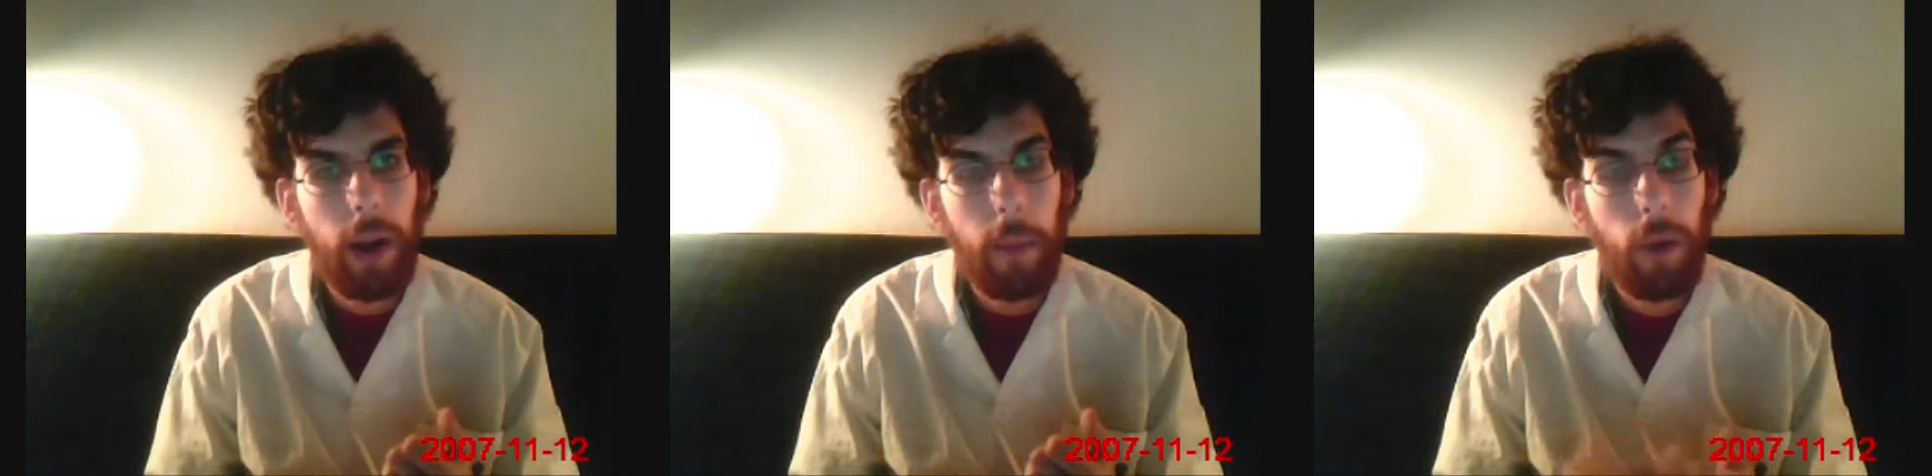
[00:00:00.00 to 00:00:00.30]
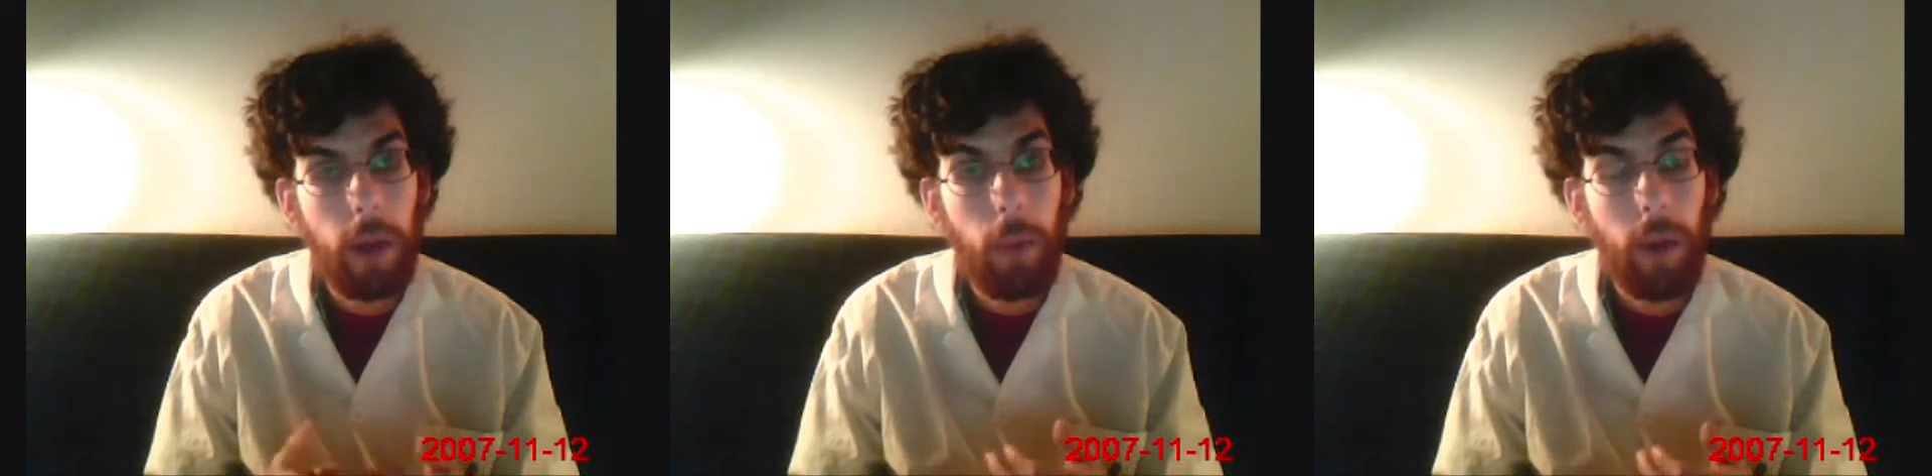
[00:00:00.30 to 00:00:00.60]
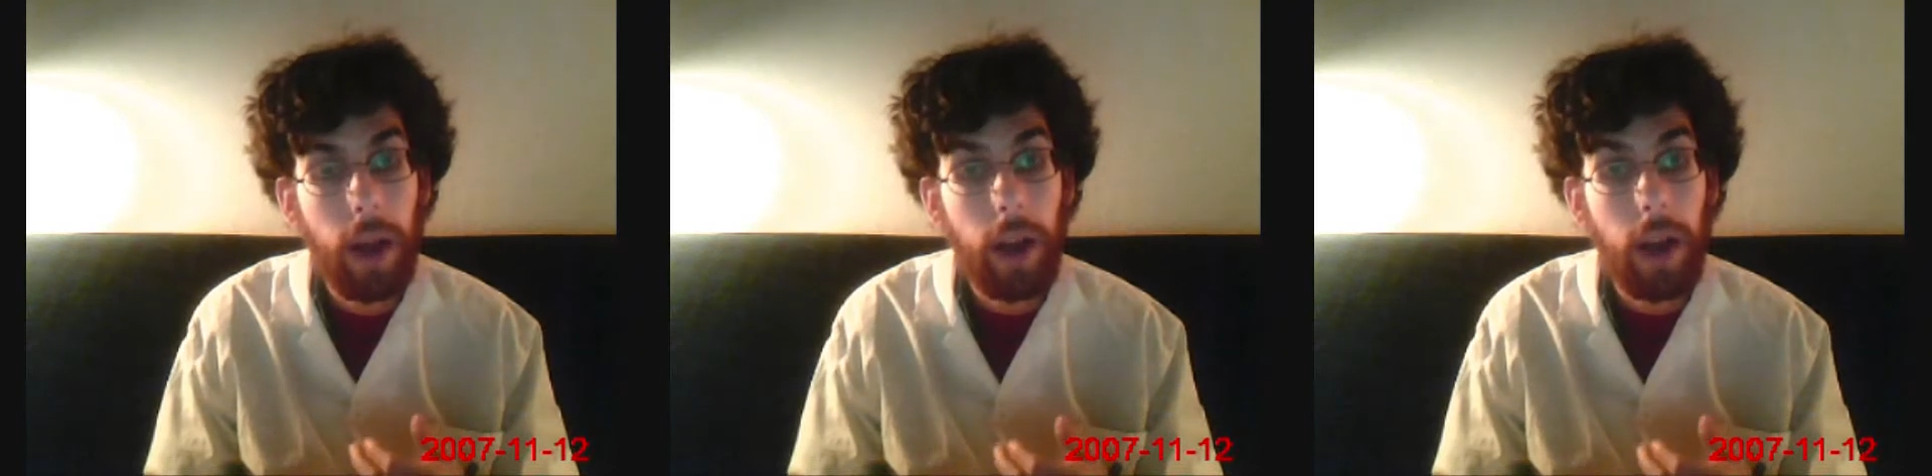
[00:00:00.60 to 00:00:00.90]
boiling point
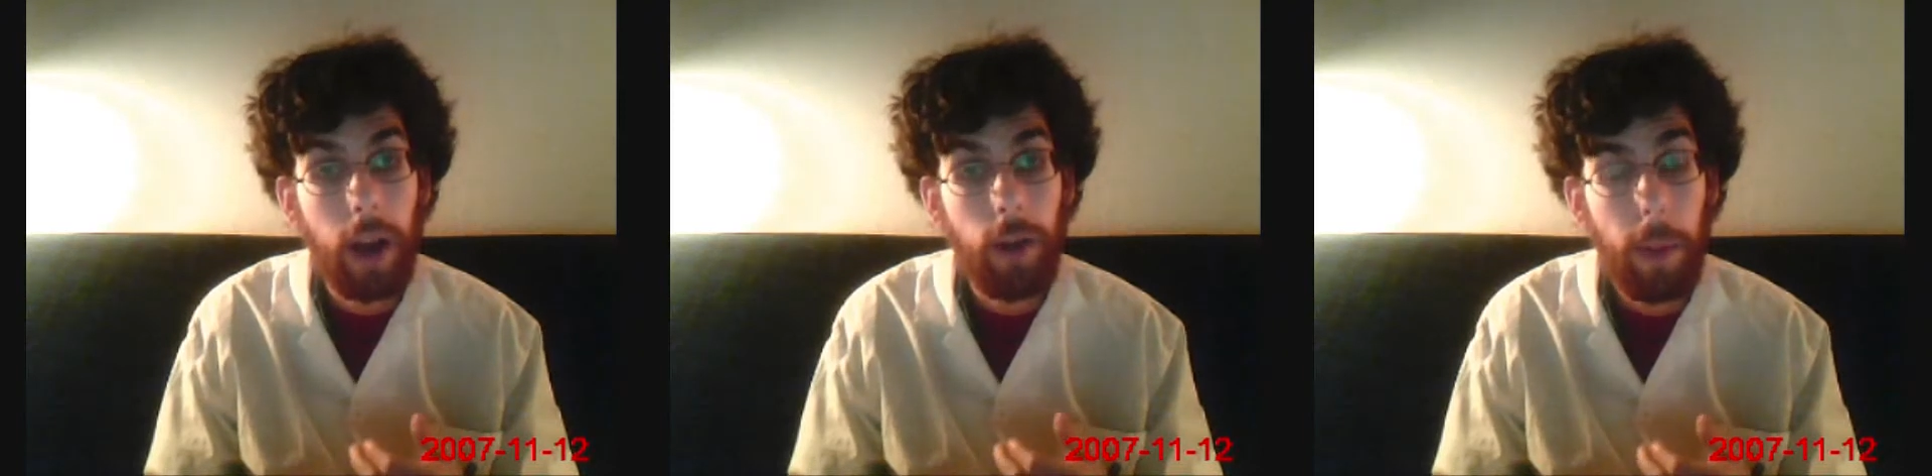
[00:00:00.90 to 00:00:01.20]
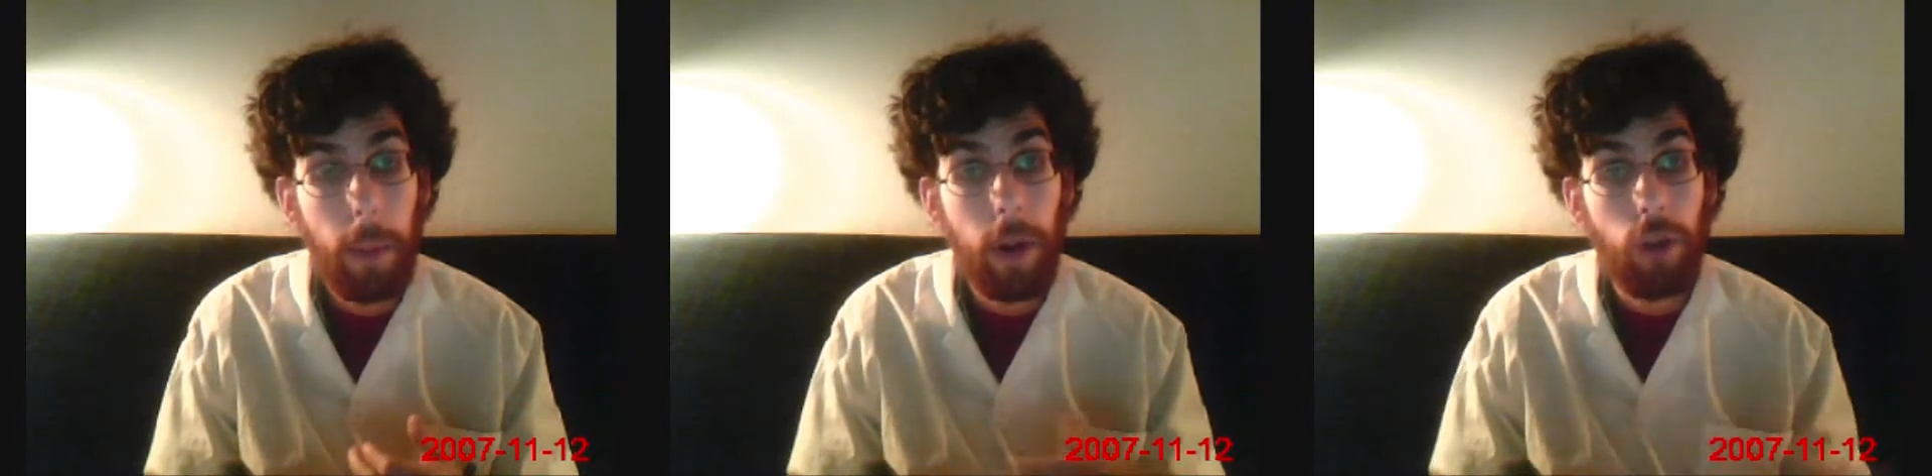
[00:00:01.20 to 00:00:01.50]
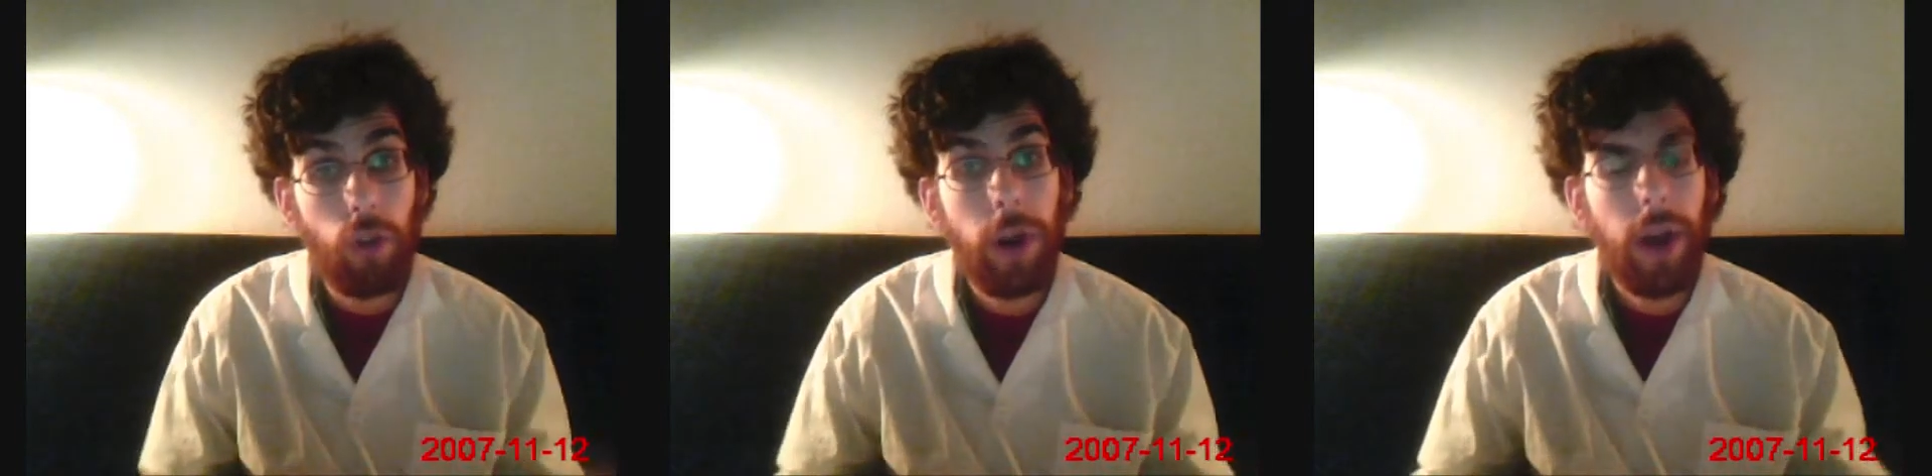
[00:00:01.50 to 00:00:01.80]
and a higher vapor
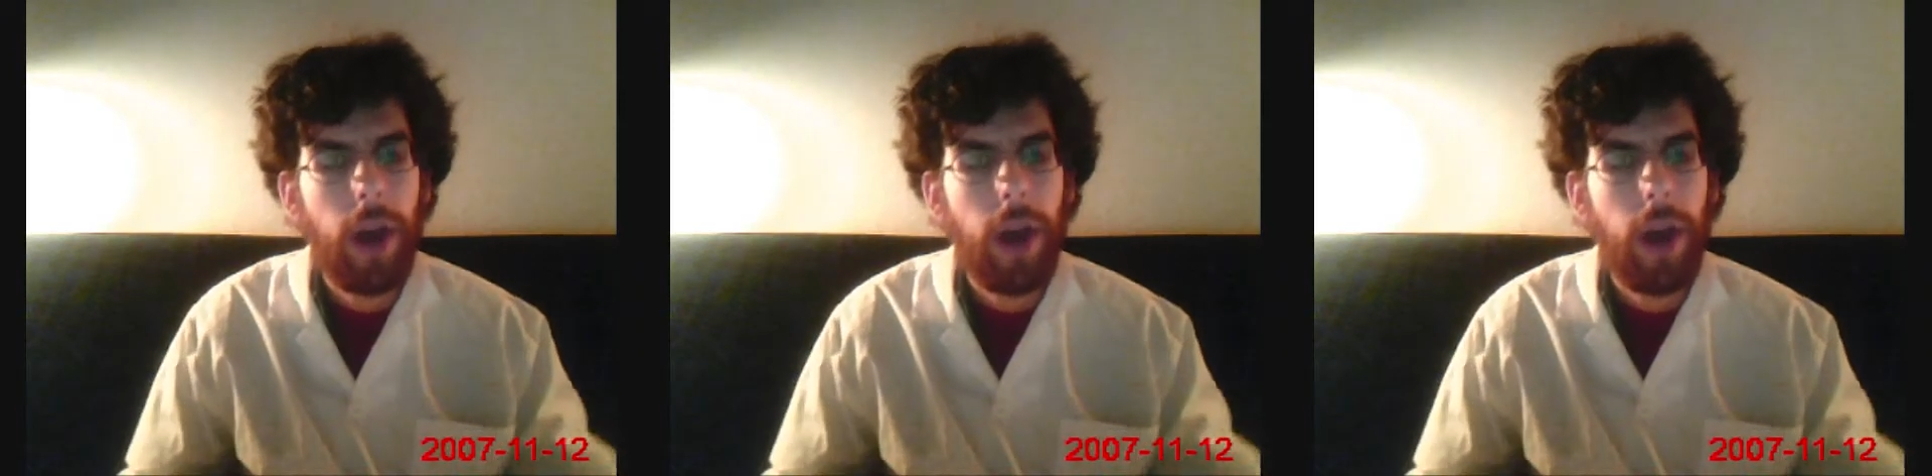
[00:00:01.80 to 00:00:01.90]
pressure,